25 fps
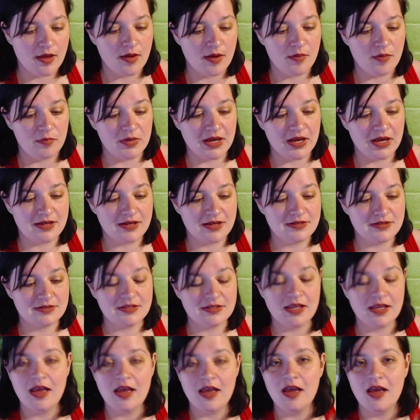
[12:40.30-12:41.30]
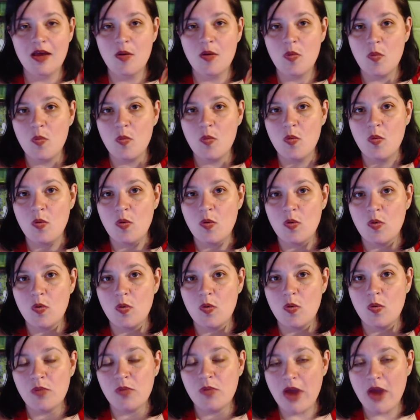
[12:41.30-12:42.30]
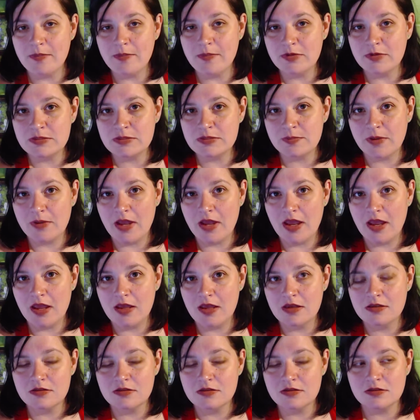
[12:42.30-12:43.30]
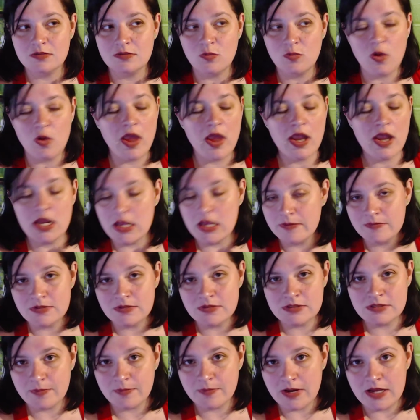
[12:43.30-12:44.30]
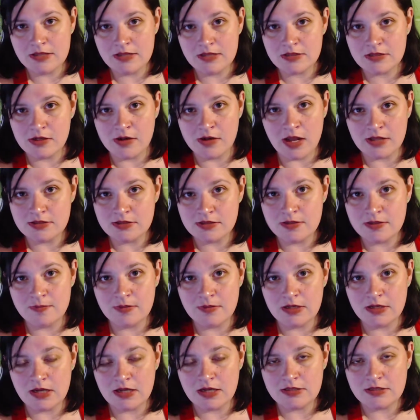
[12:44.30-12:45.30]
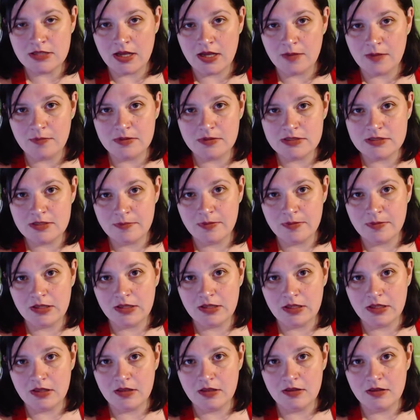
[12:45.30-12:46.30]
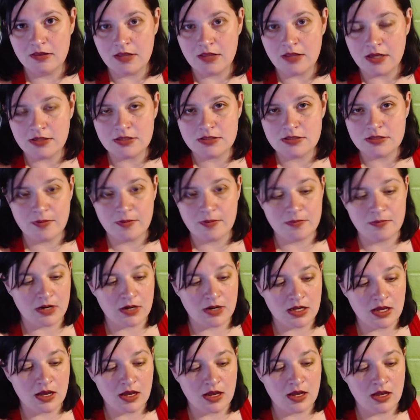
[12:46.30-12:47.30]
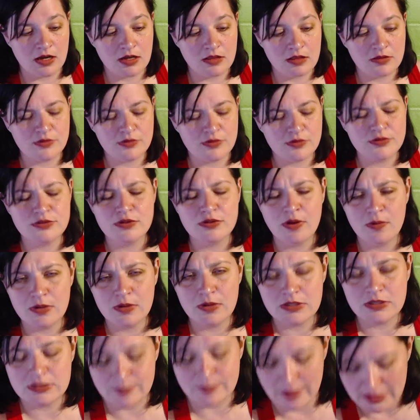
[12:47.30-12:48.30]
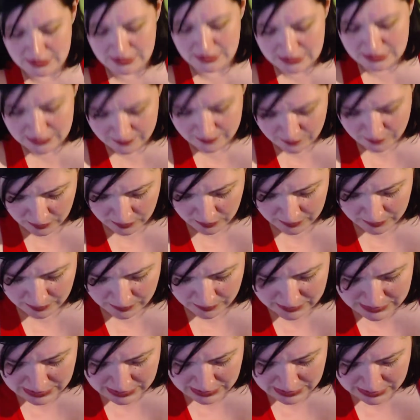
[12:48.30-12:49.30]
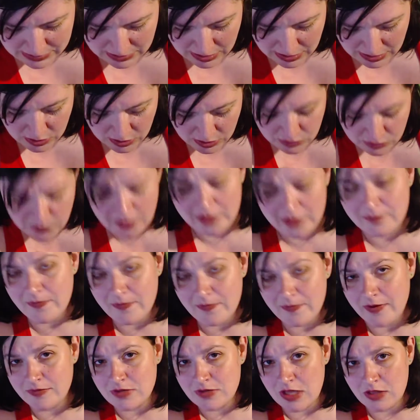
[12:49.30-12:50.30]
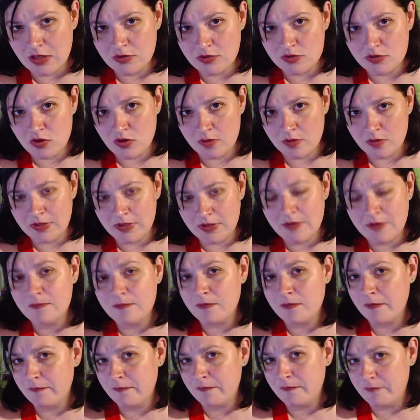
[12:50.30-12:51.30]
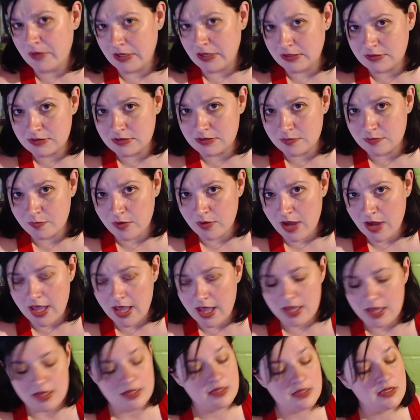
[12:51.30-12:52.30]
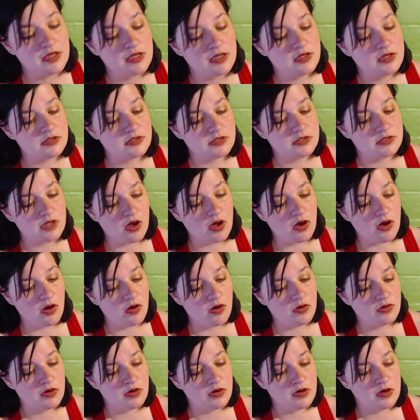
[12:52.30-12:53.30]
because primer sprays, well, any of the sprays are not something I typically like to spend money on, and they're so expensive normally. What is this? $25 normally for a fucking spray. So,